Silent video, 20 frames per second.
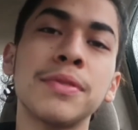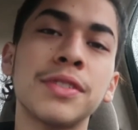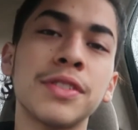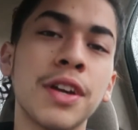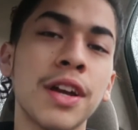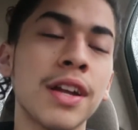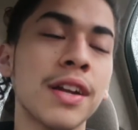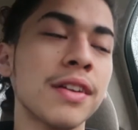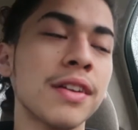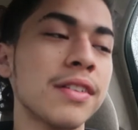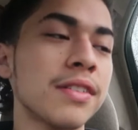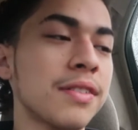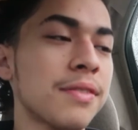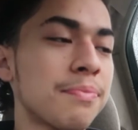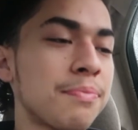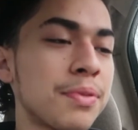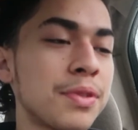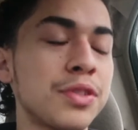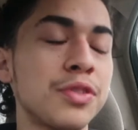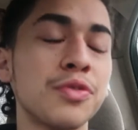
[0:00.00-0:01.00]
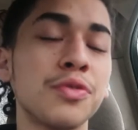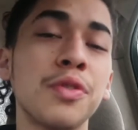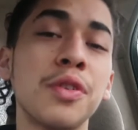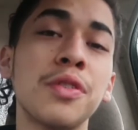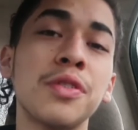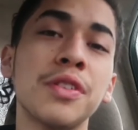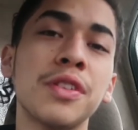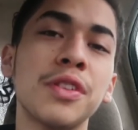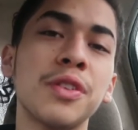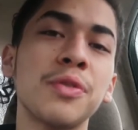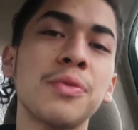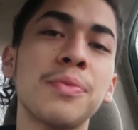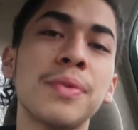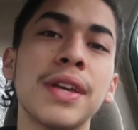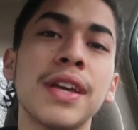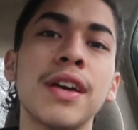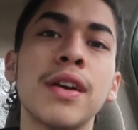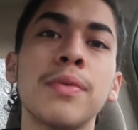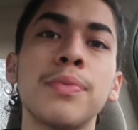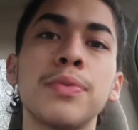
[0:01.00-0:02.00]
try to put you on a little
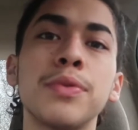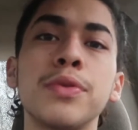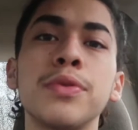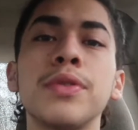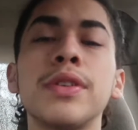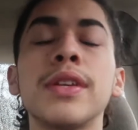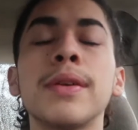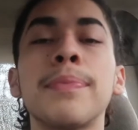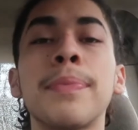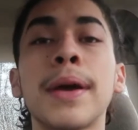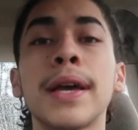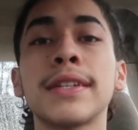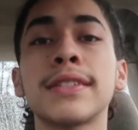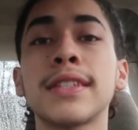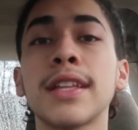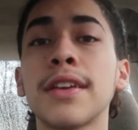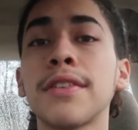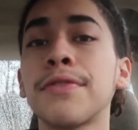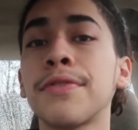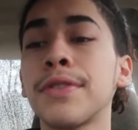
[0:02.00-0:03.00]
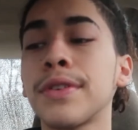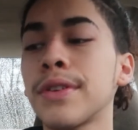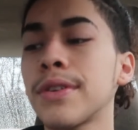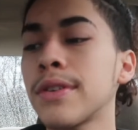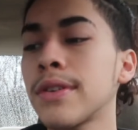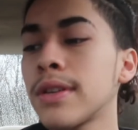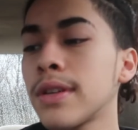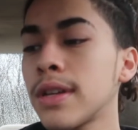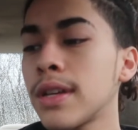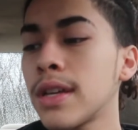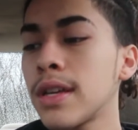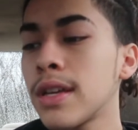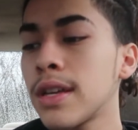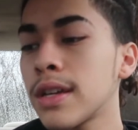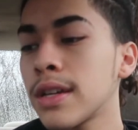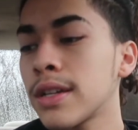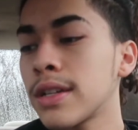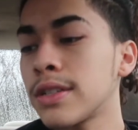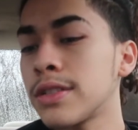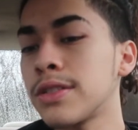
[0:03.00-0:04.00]
bit, help you get past that fear.
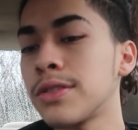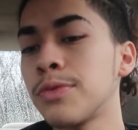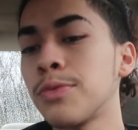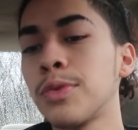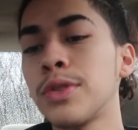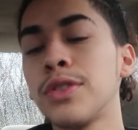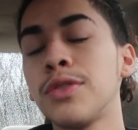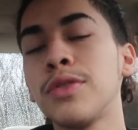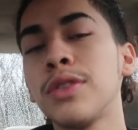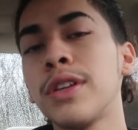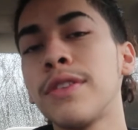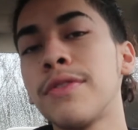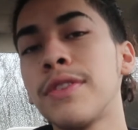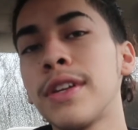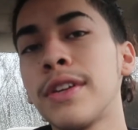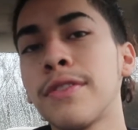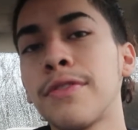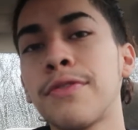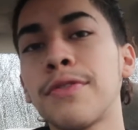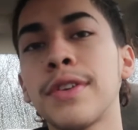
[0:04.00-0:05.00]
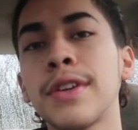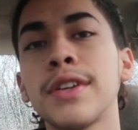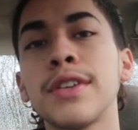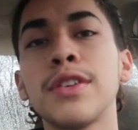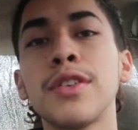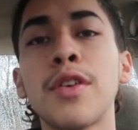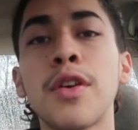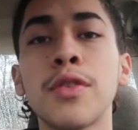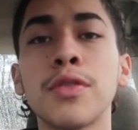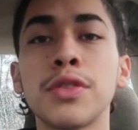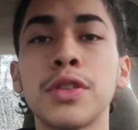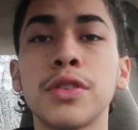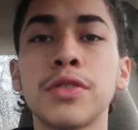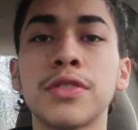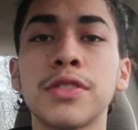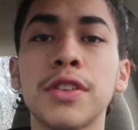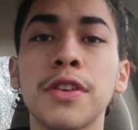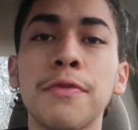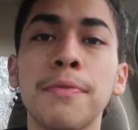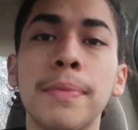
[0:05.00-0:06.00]
Cause when you living in fear, you holding
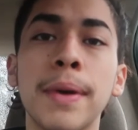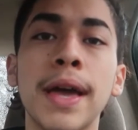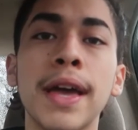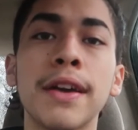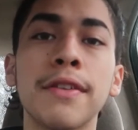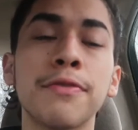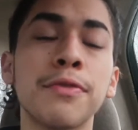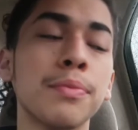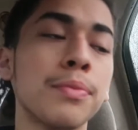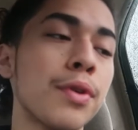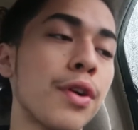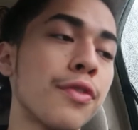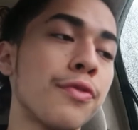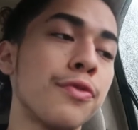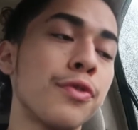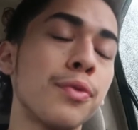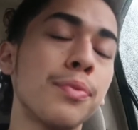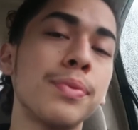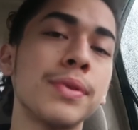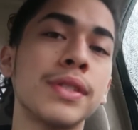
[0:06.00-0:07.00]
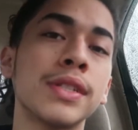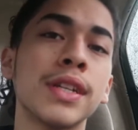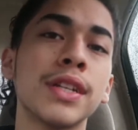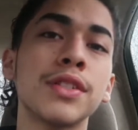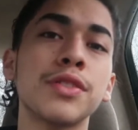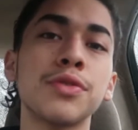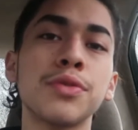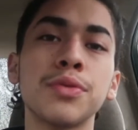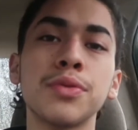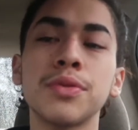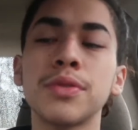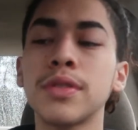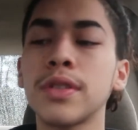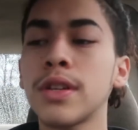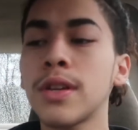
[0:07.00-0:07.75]
yourself back from your full potential.